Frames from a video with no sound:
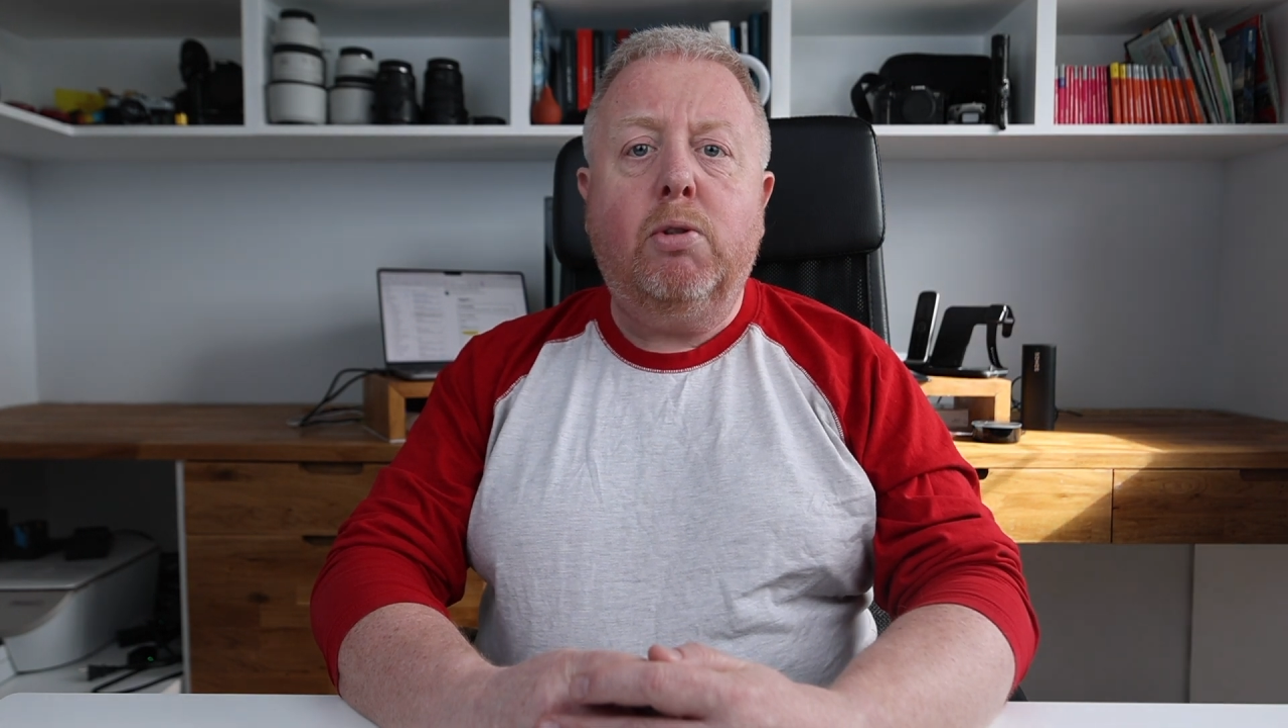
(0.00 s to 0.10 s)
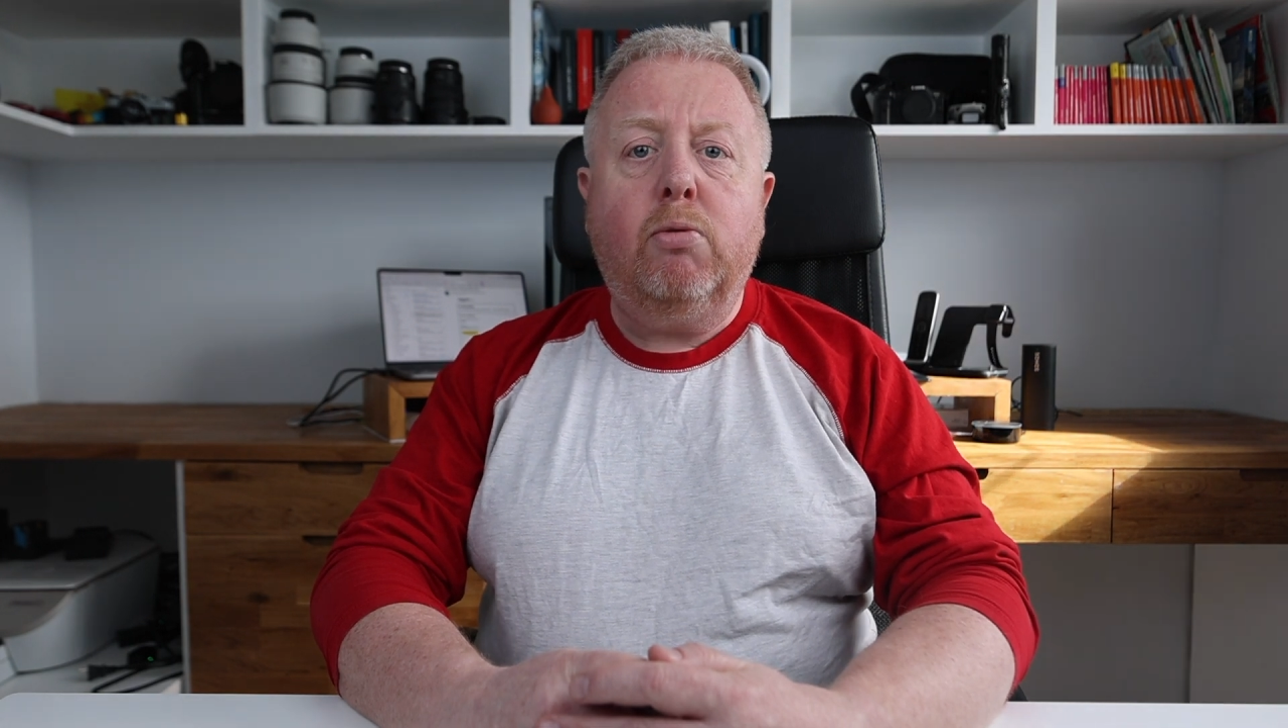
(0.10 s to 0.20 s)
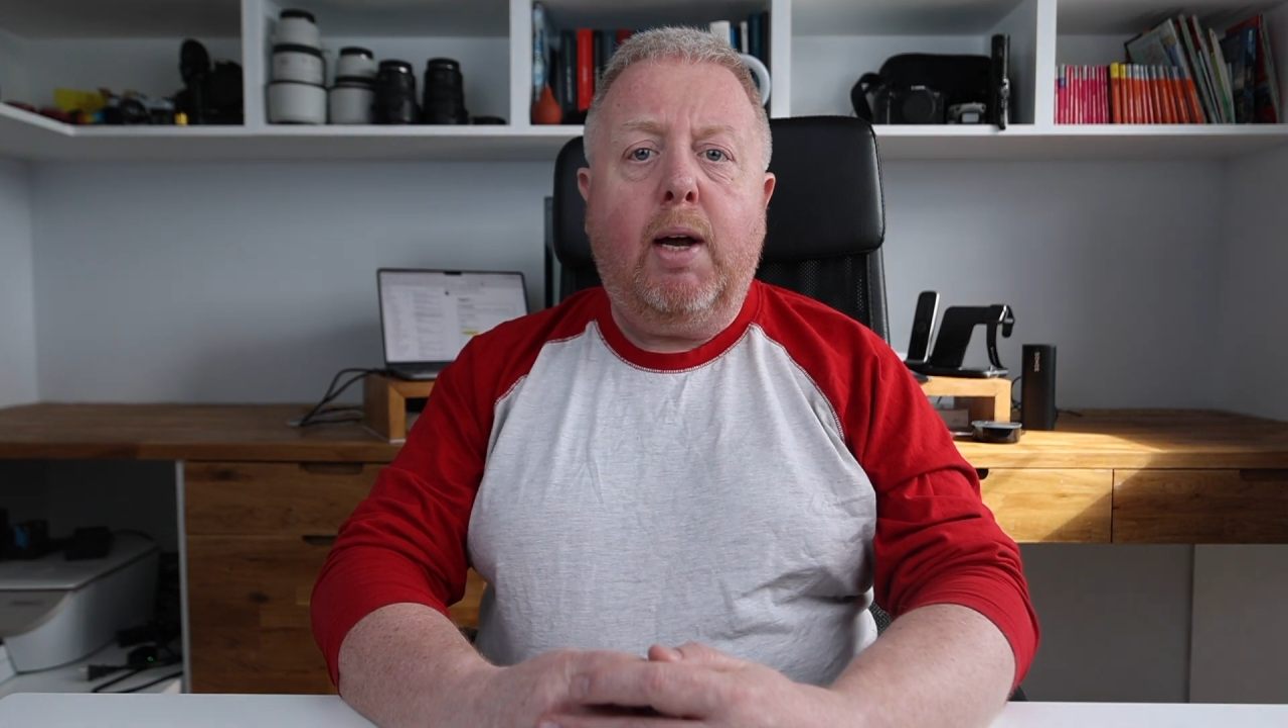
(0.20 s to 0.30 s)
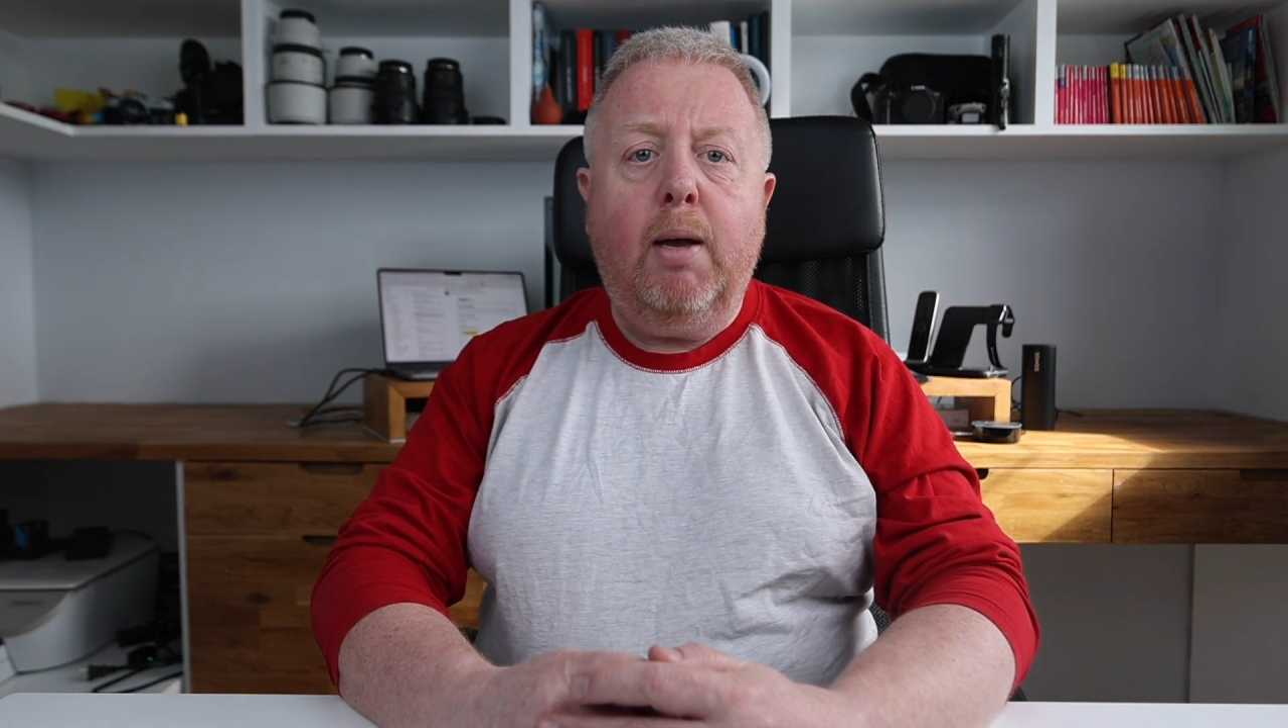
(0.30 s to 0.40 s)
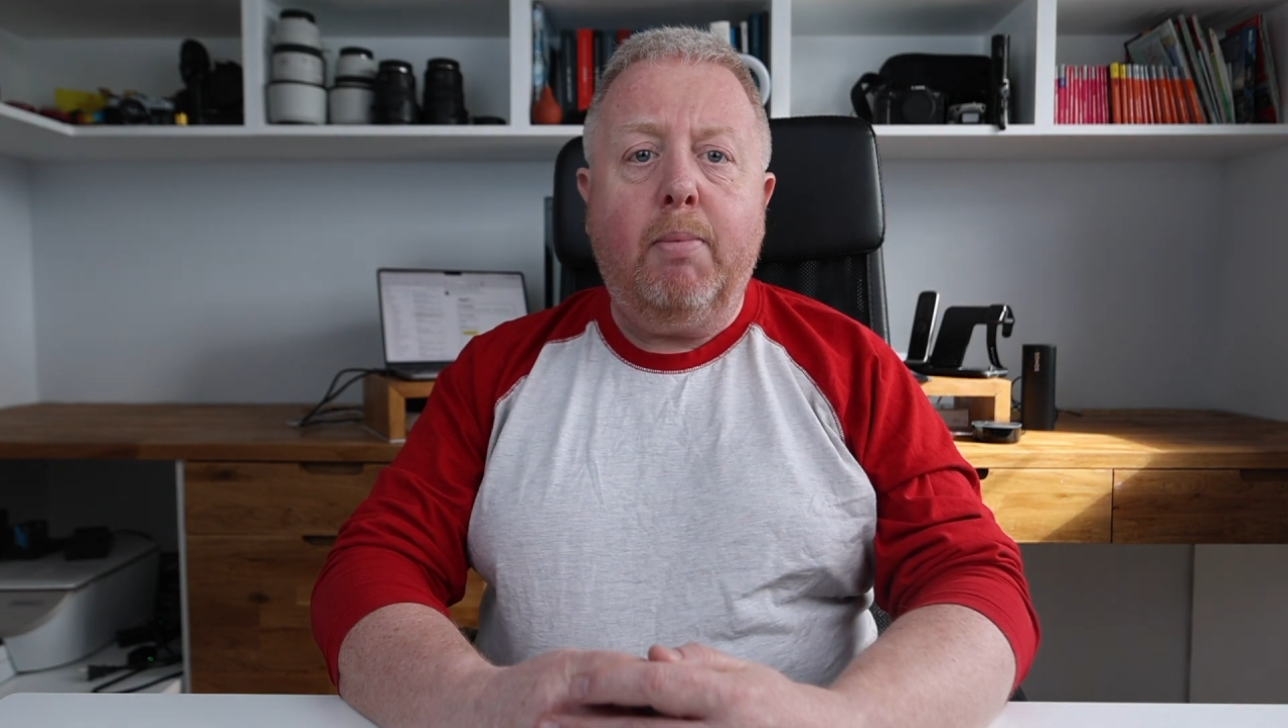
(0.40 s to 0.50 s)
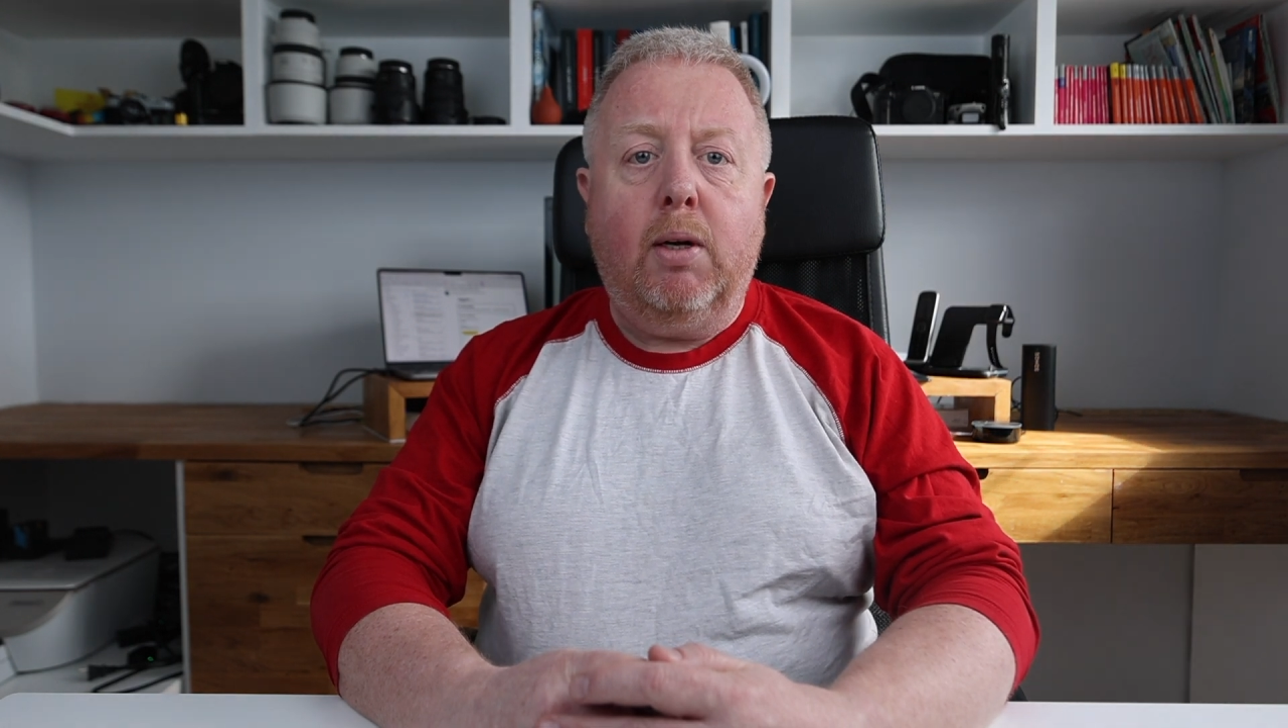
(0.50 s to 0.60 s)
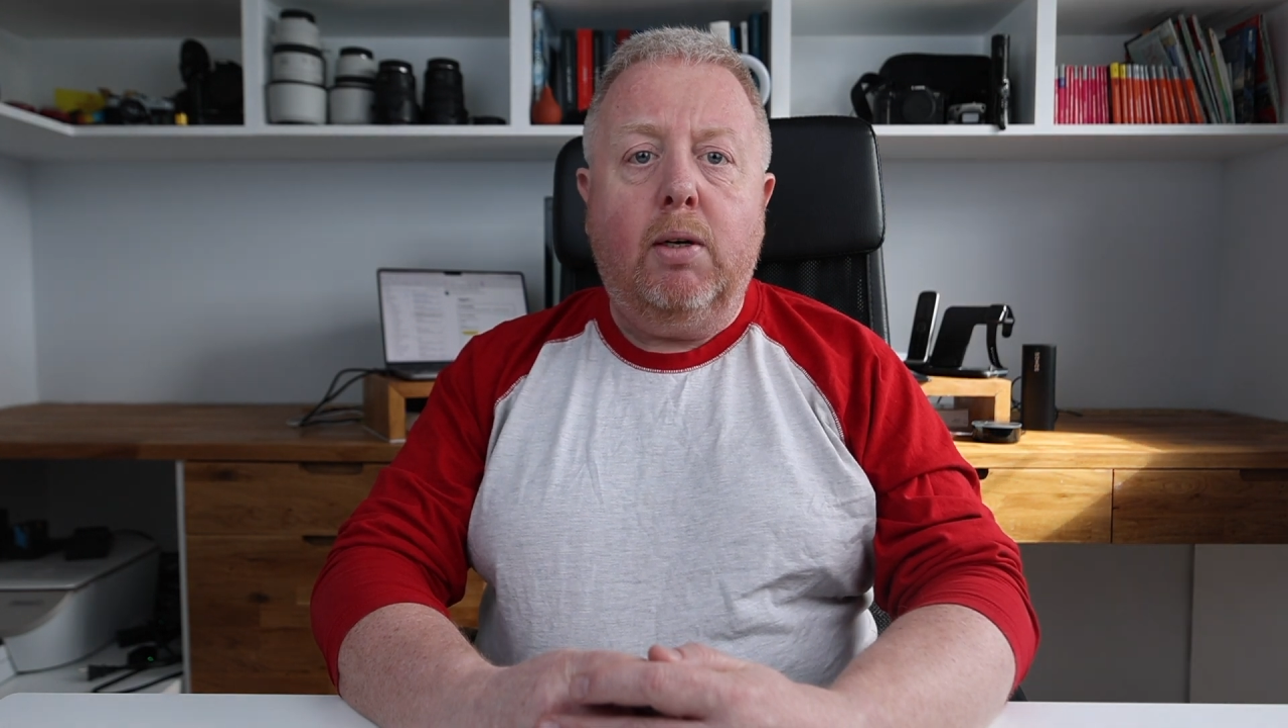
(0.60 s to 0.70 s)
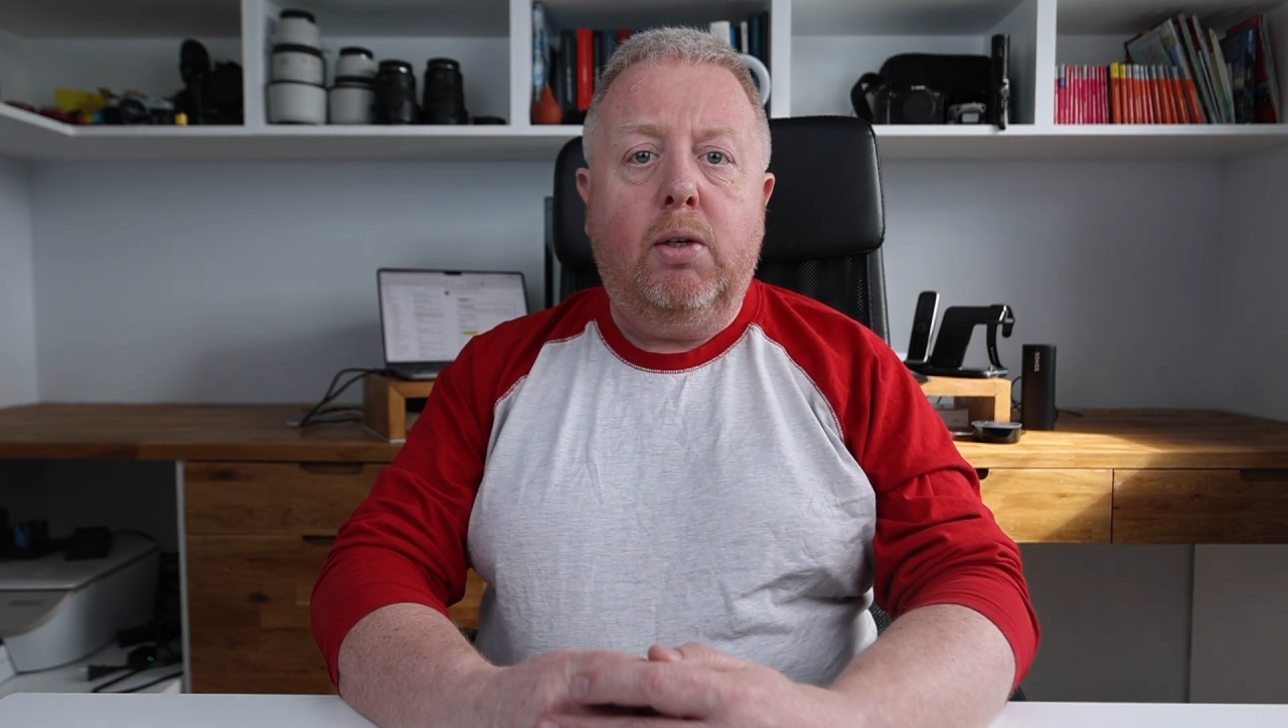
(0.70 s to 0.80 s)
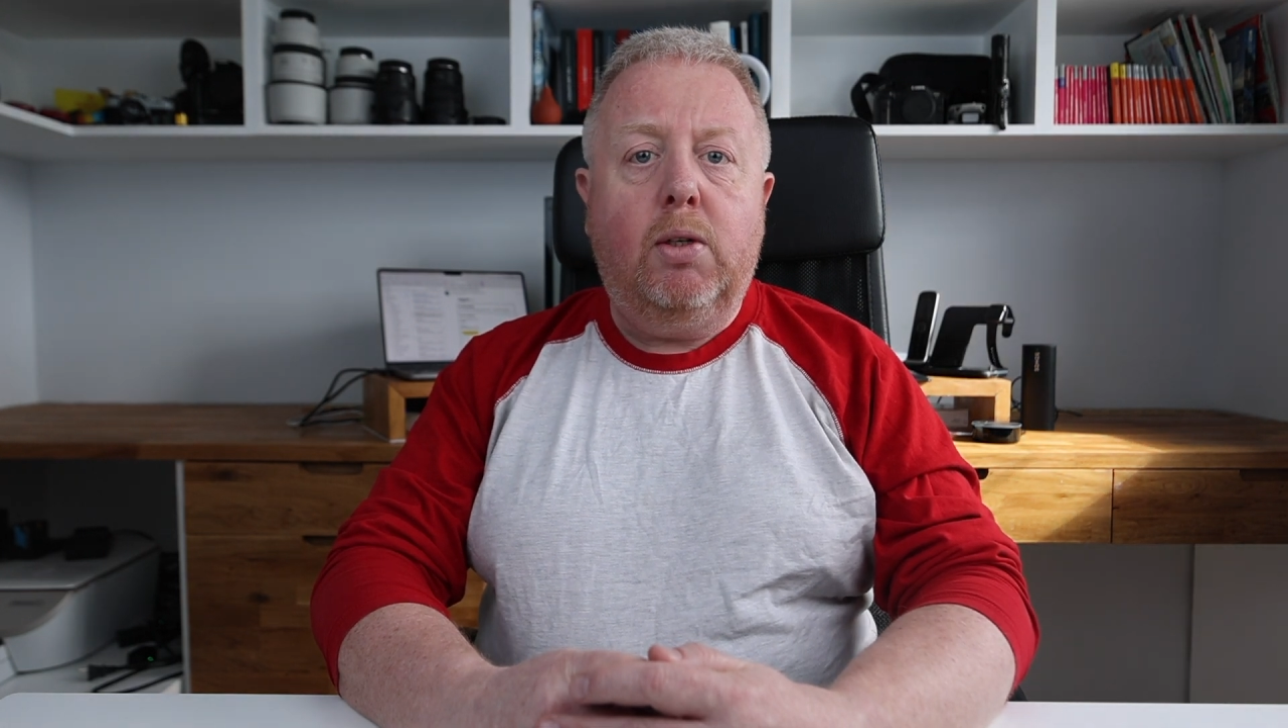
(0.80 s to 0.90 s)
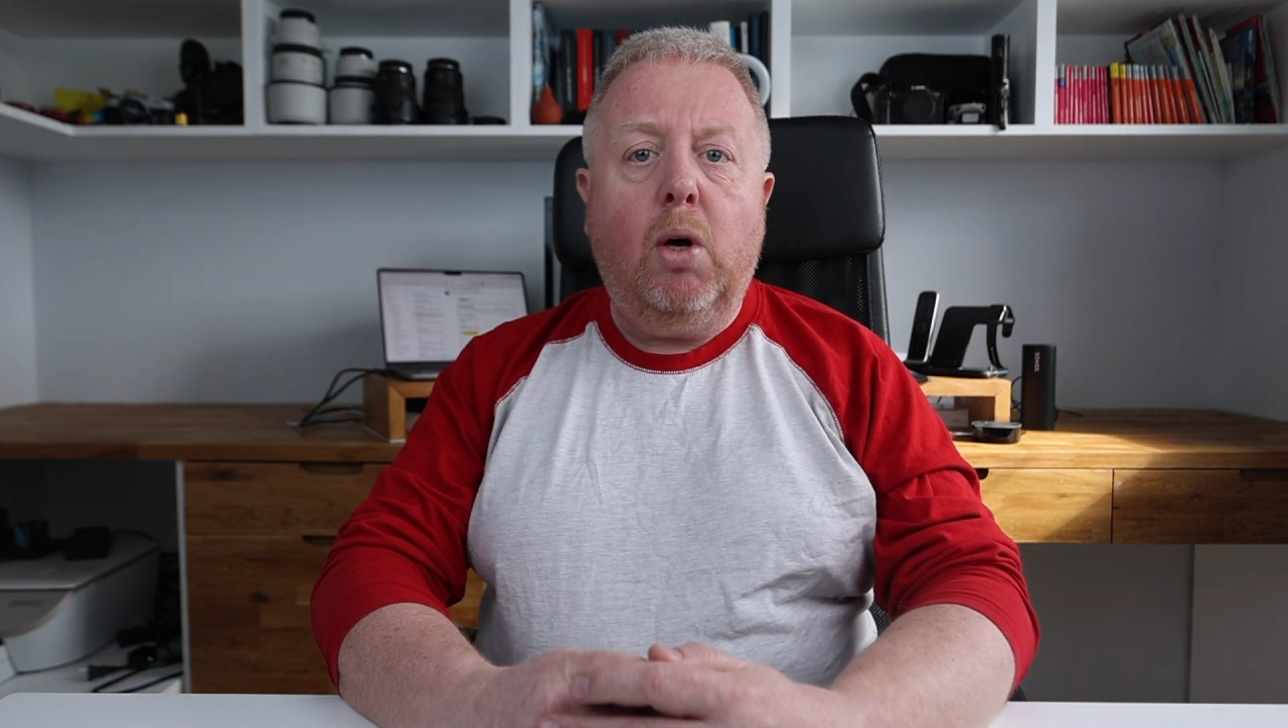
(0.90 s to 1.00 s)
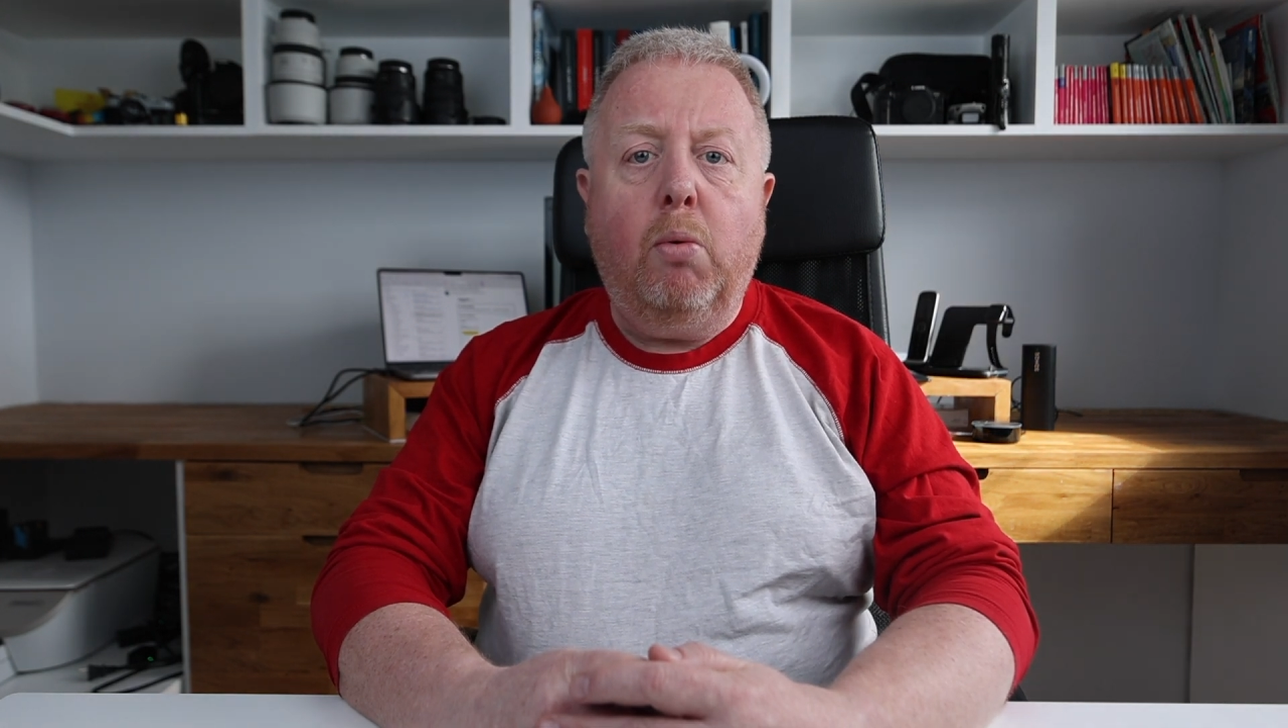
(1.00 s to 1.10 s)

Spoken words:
subscriber,